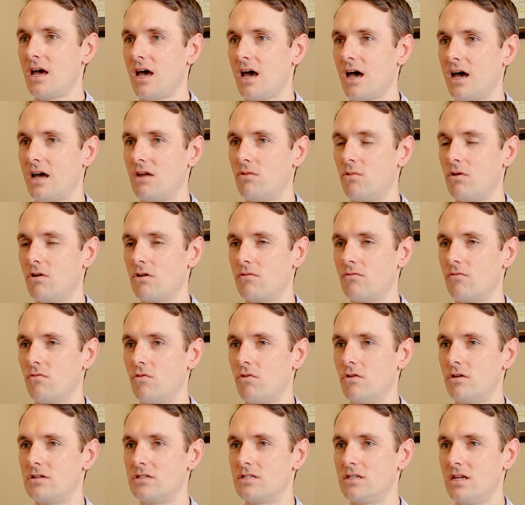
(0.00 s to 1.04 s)
and we're looking
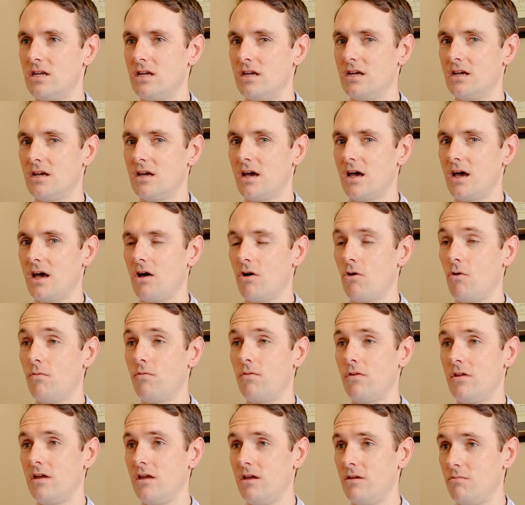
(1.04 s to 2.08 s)
forward to seeing
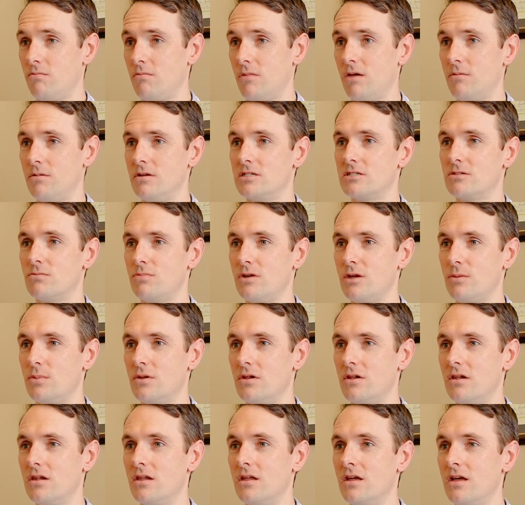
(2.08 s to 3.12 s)
hopefully maybe some
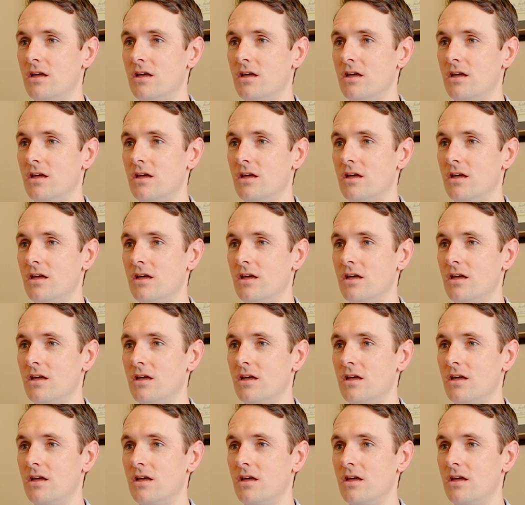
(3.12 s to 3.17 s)
people